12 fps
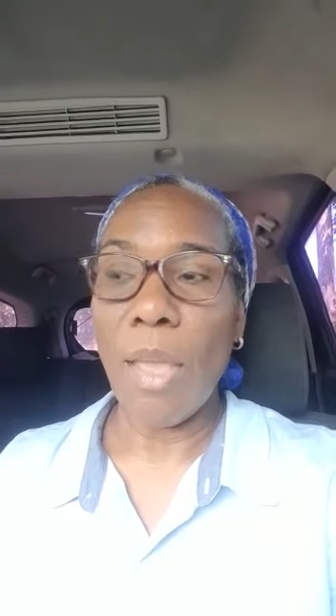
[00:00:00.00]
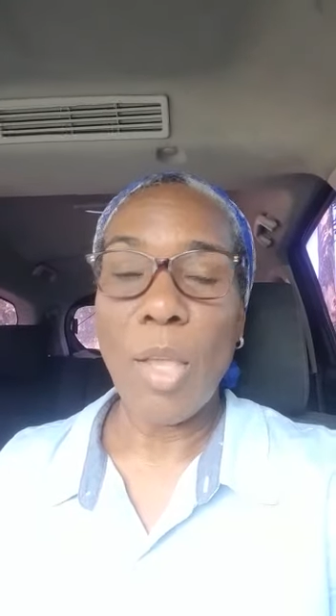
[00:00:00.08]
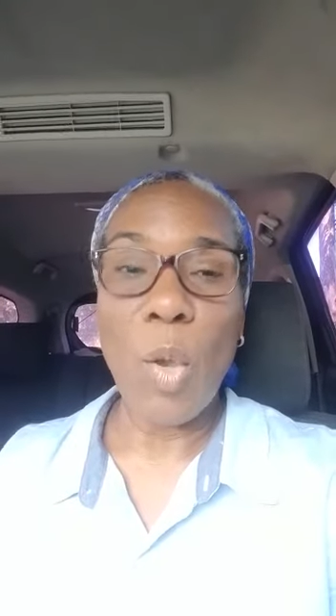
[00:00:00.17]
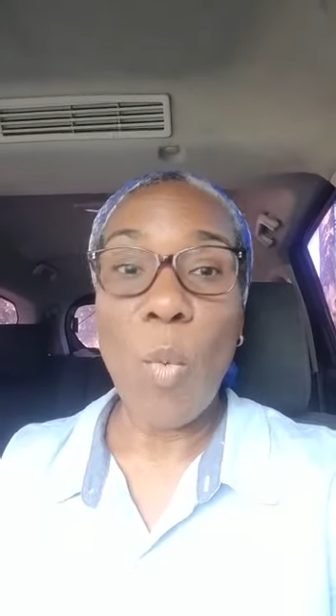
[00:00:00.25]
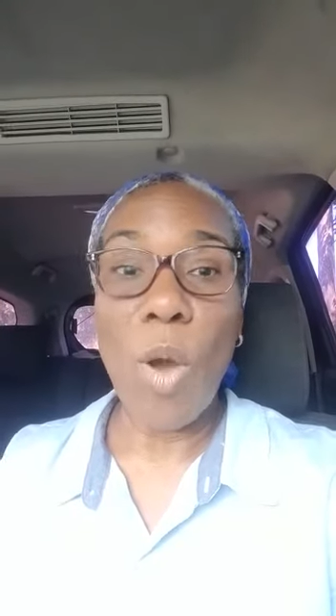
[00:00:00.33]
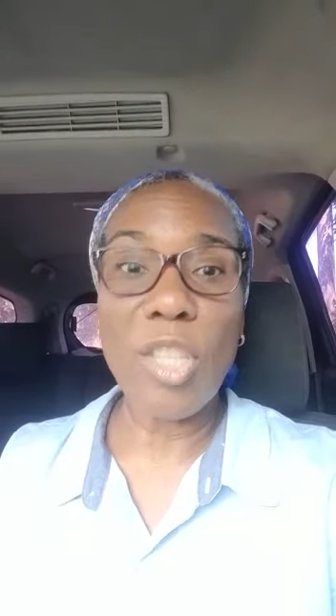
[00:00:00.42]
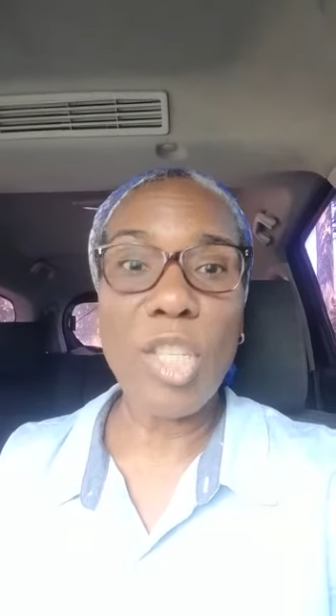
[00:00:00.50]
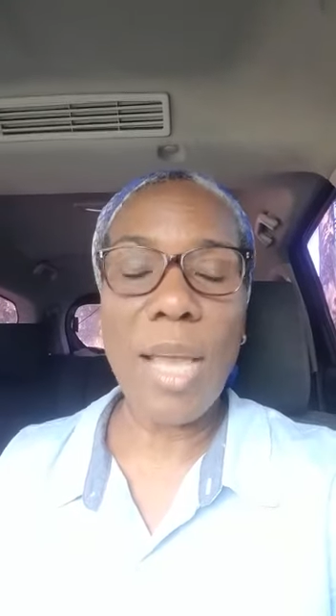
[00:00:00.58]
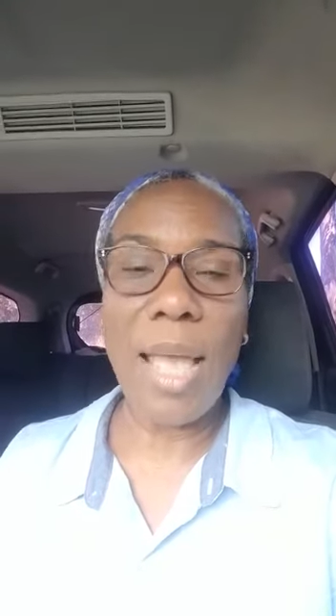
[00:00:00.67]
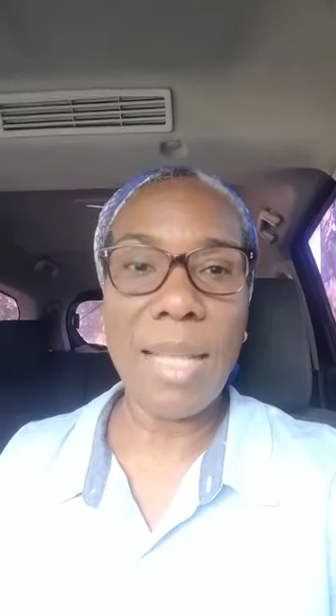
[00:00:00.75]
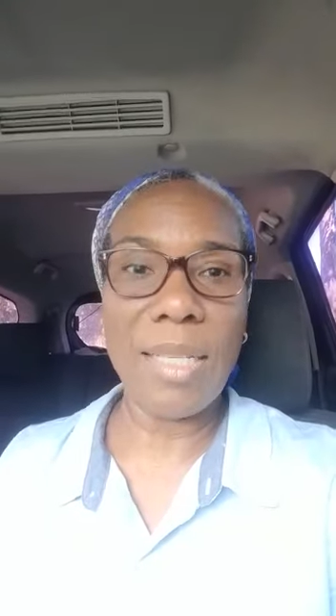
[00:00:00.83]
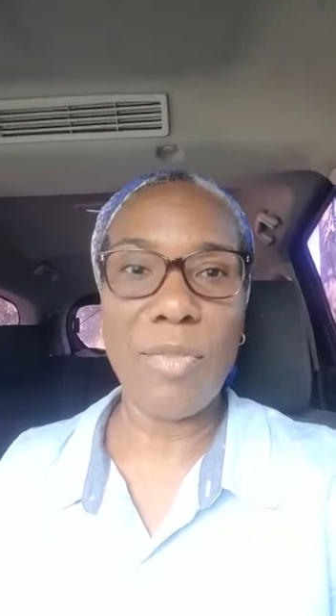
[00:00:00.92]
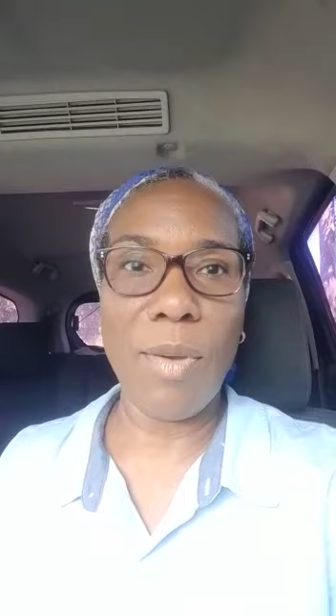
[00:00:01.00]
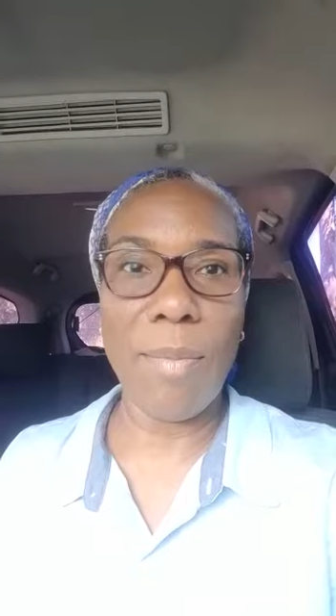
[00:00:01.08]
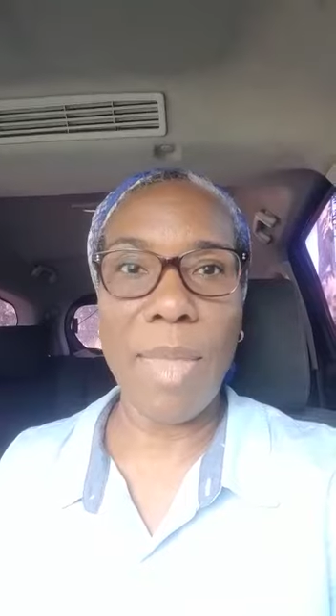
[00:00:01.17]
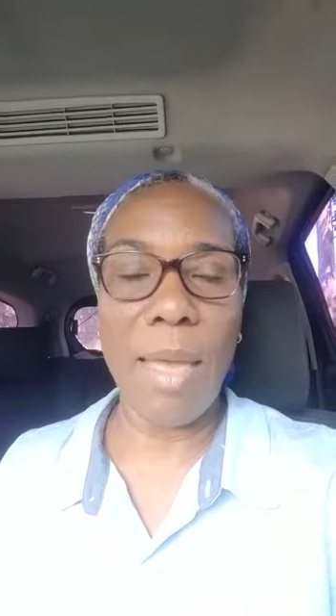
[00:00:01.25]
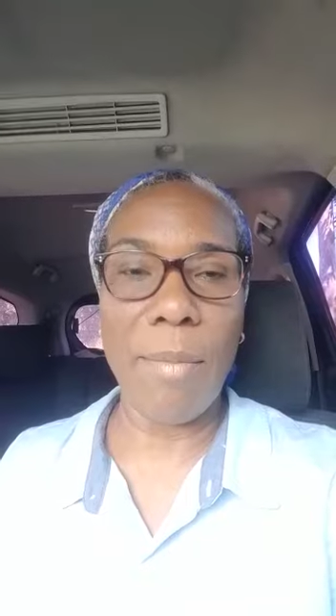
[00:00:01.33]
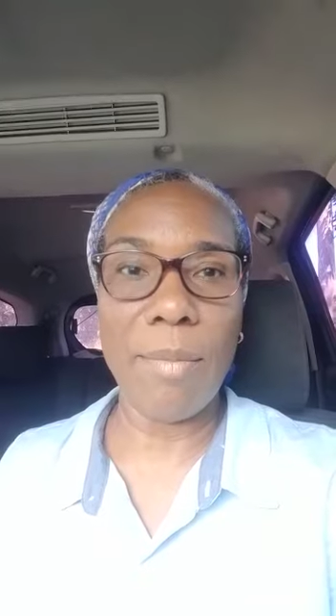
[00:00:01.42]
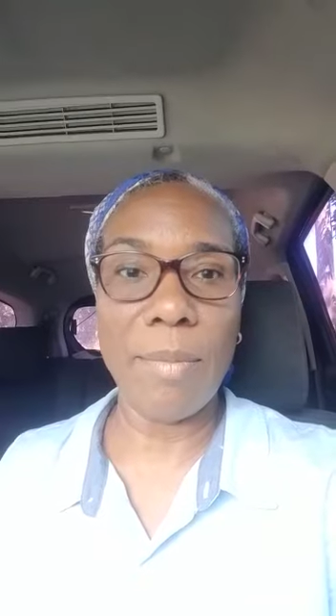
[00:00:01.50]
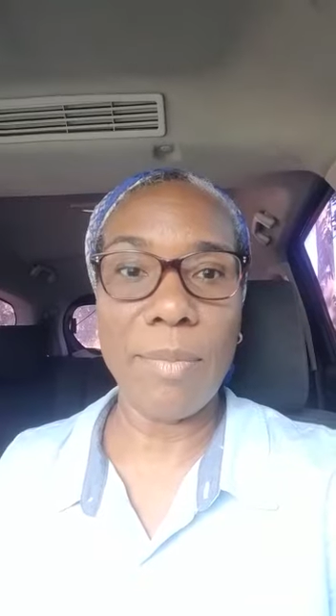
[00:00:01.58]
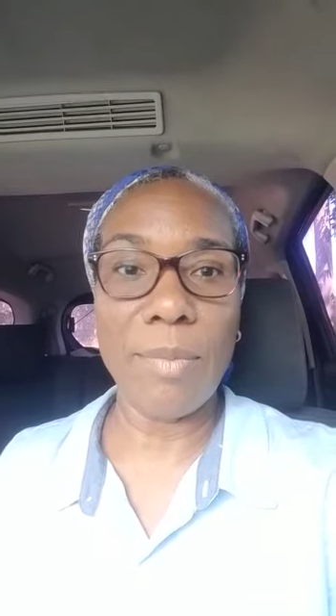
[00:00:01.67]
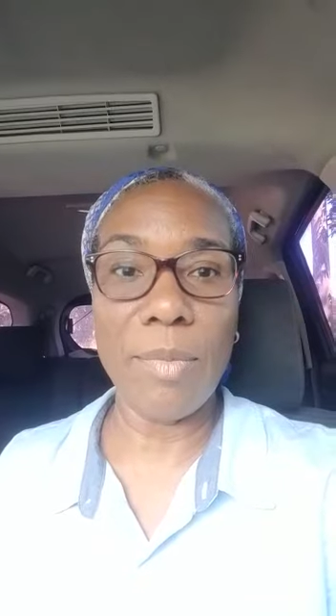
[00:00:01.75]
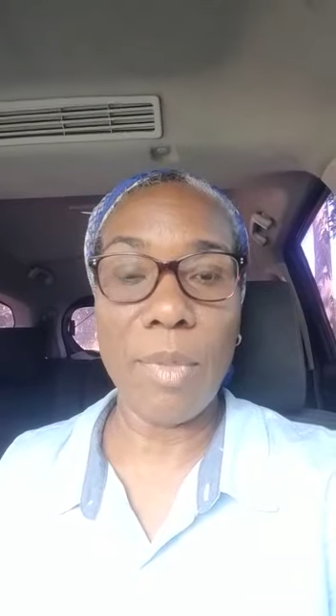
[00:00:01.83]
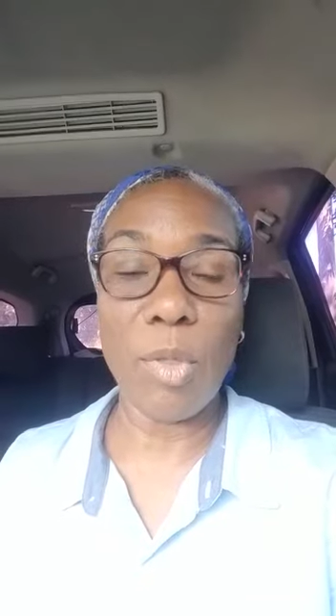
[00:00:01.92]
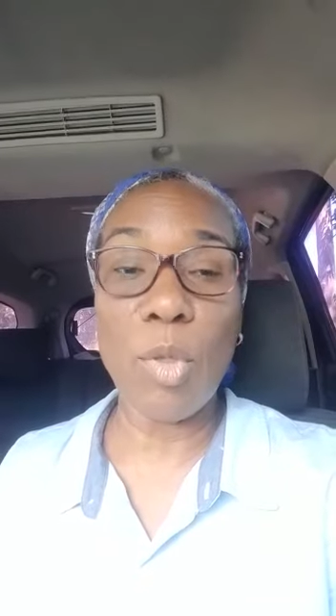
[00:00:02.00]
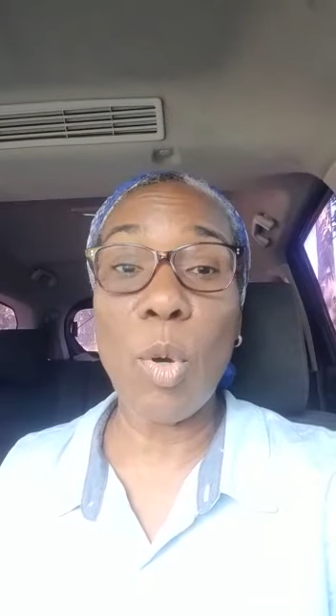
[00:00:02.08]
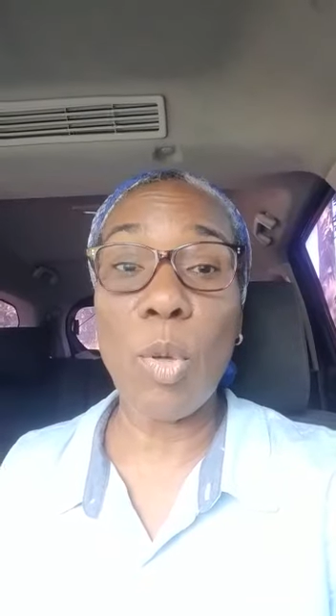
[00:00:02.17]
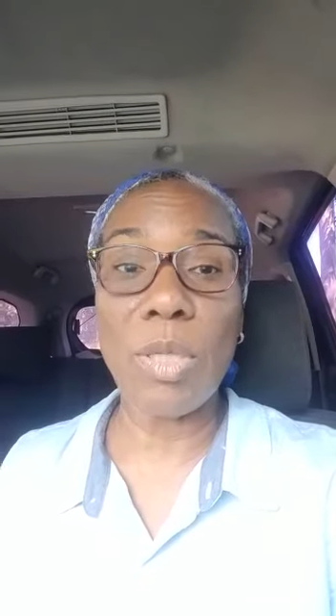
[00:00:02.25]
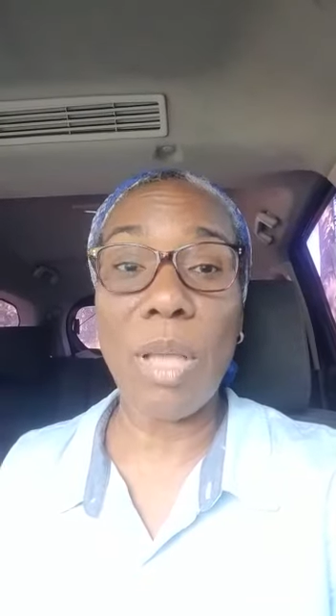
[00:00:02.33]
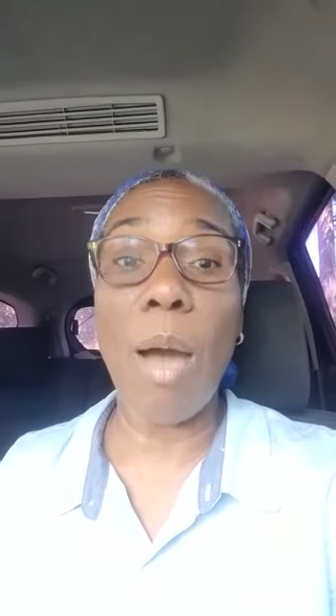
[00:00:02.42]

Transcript: you wash your hands from them. Those